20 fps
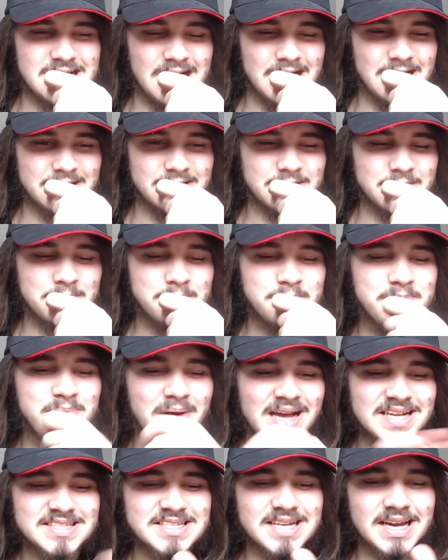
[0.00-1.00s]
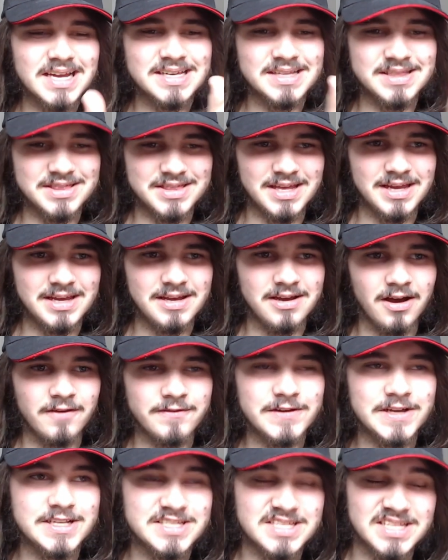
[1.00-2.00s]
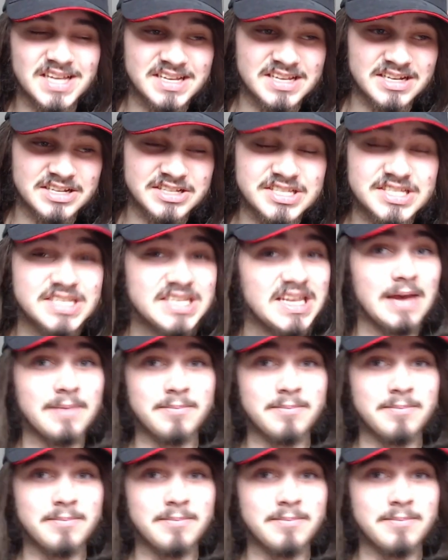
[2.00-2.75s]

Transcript: I, the best I can think of is like escape